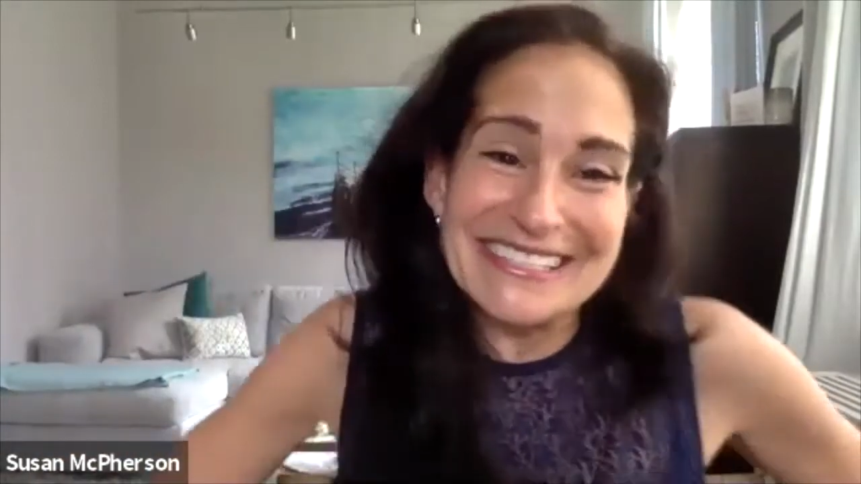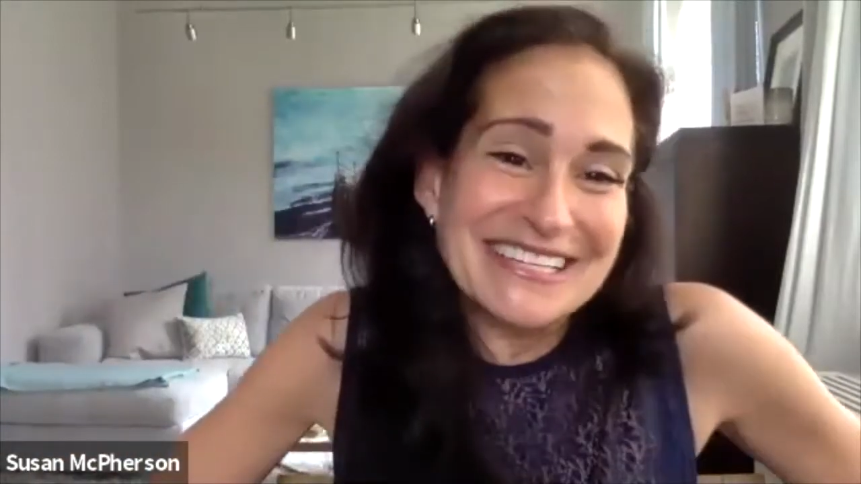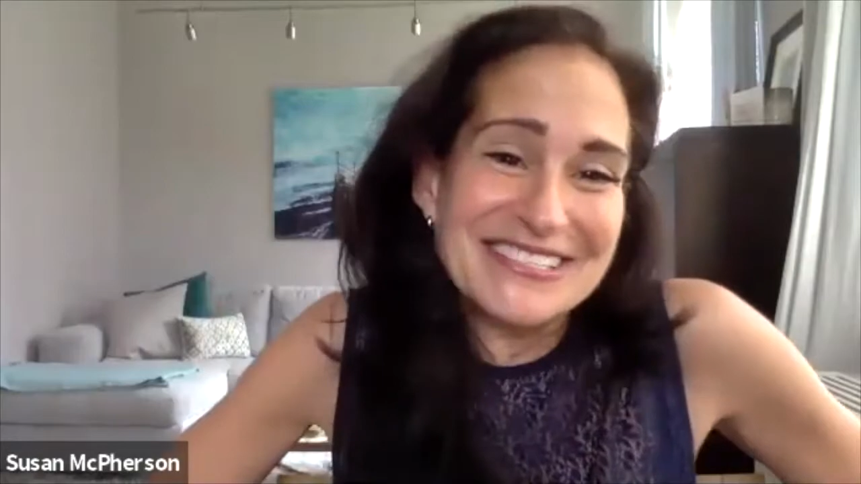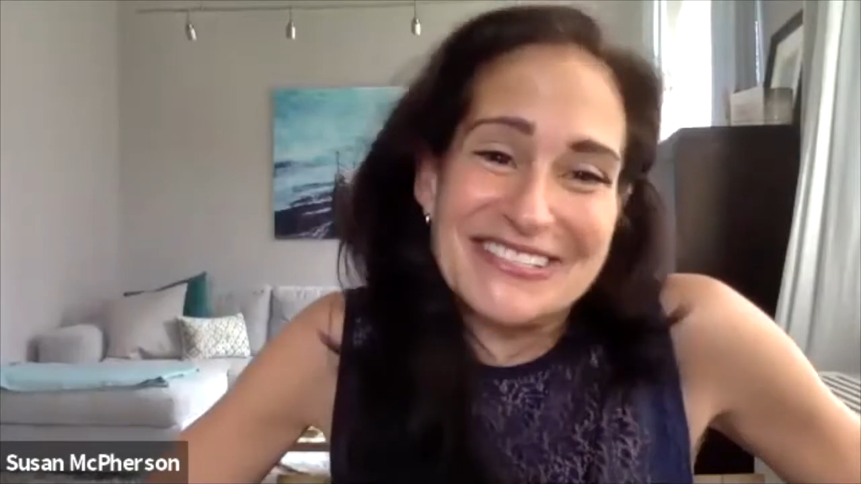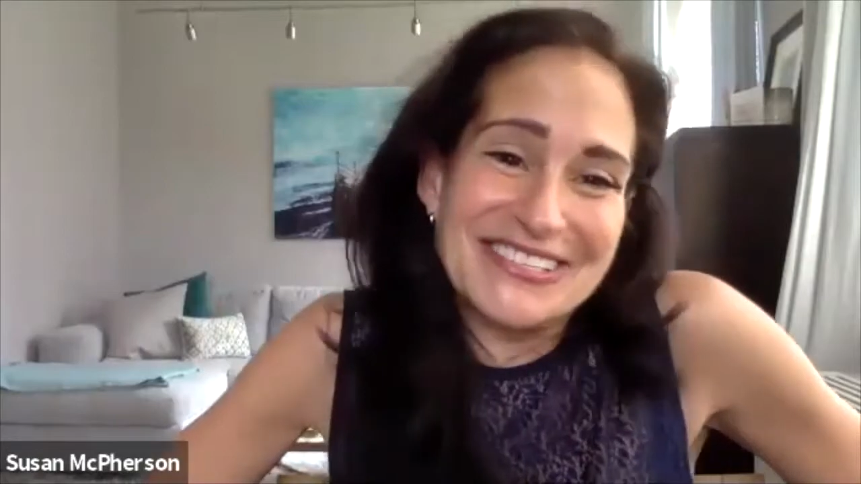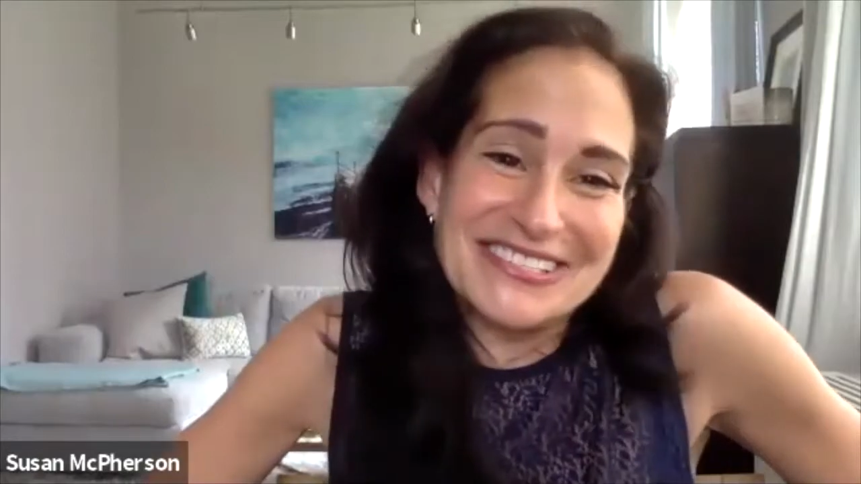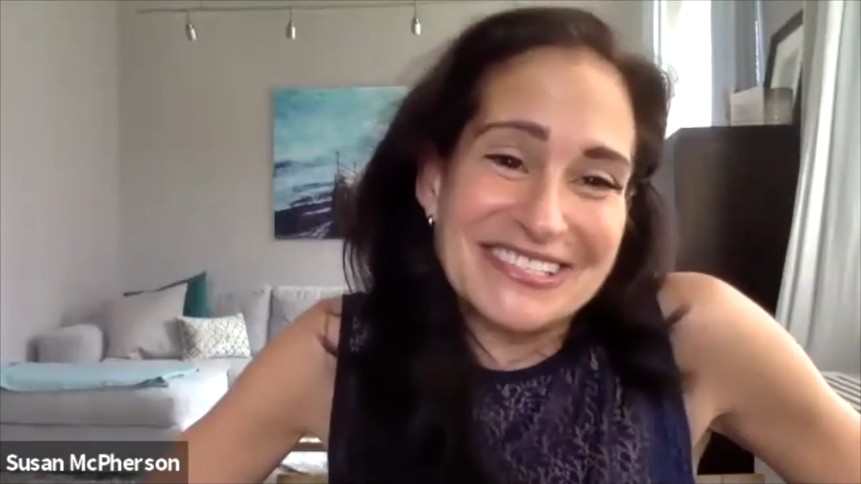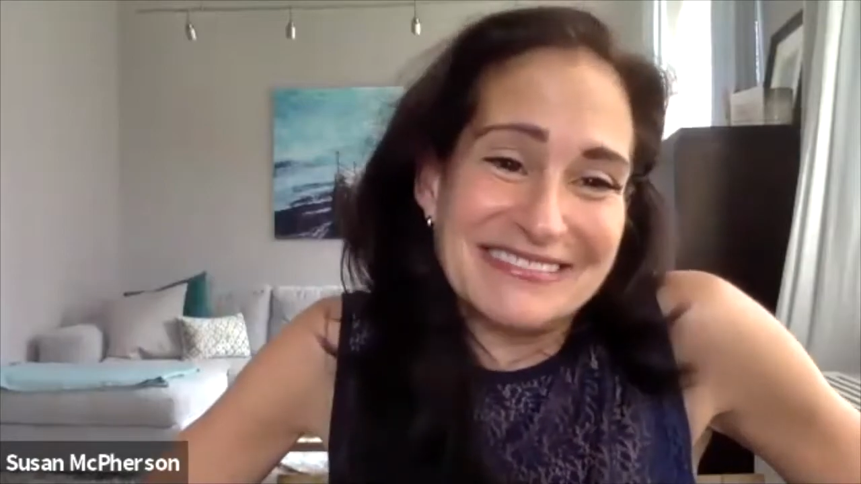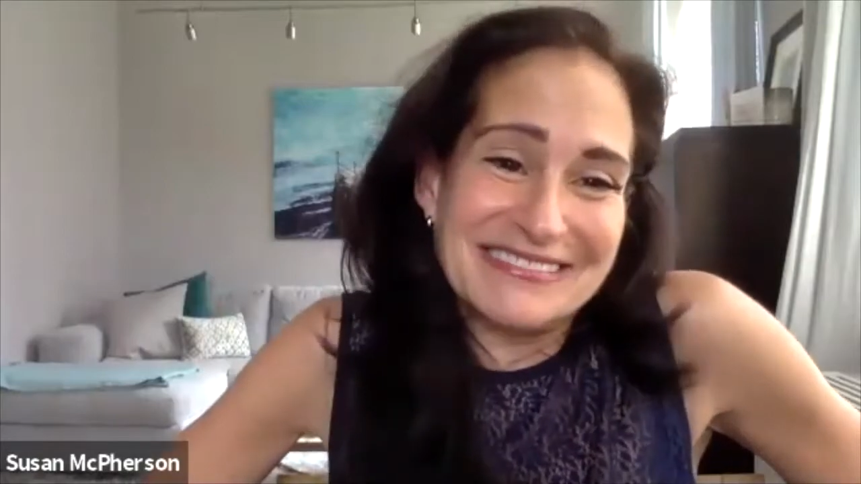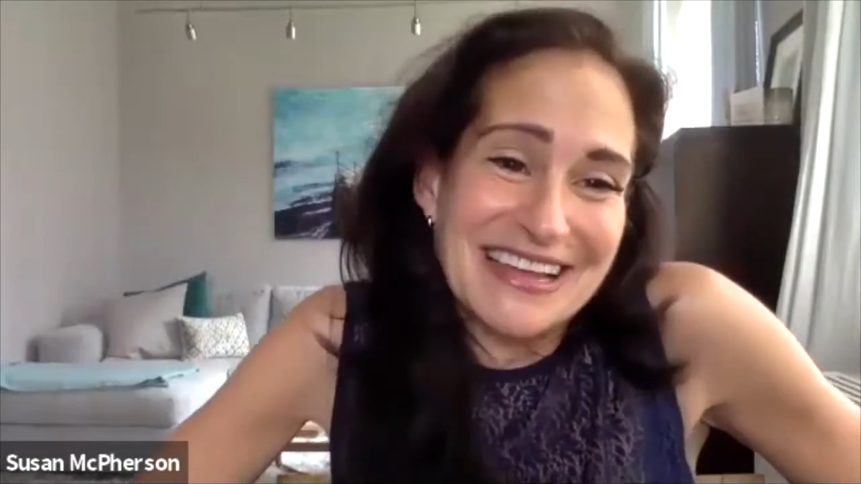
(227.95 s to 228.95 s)
that's
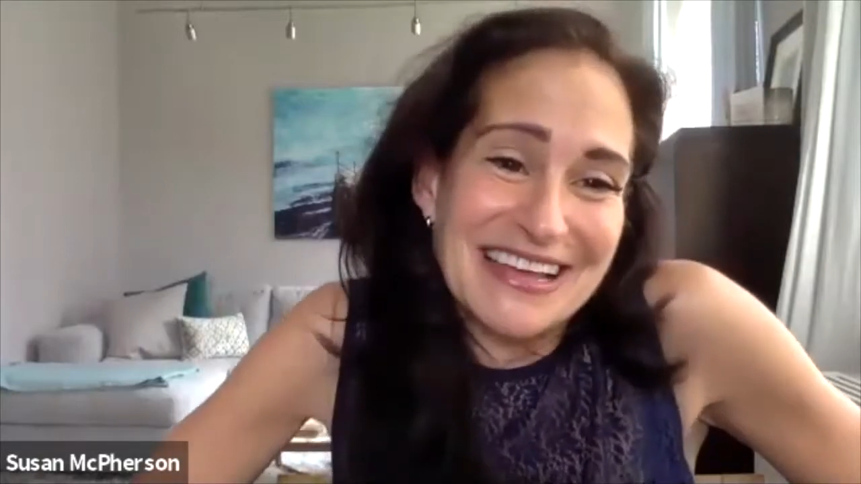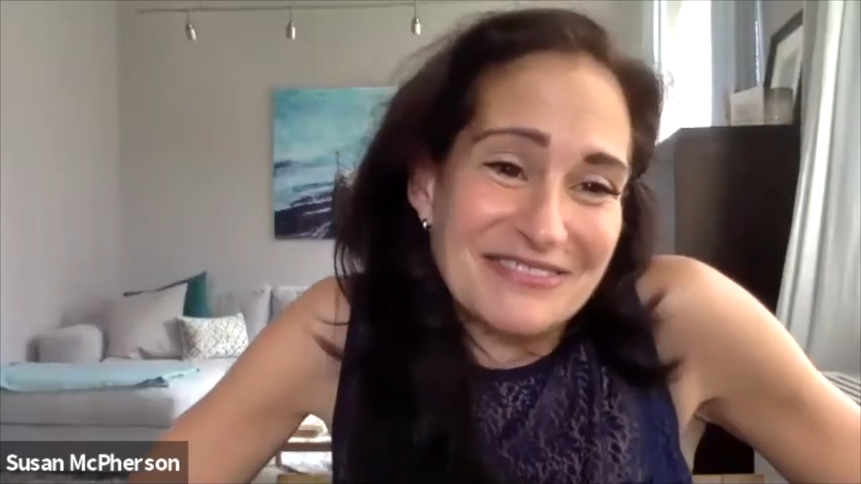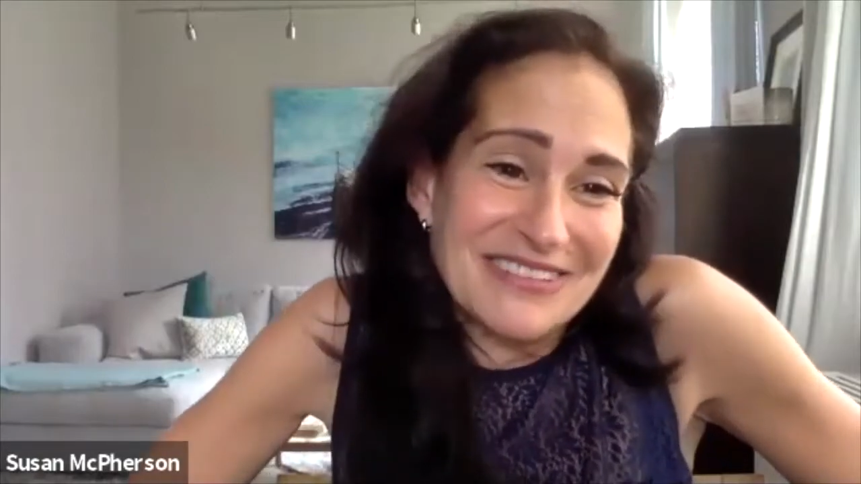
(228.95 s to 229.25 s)
just not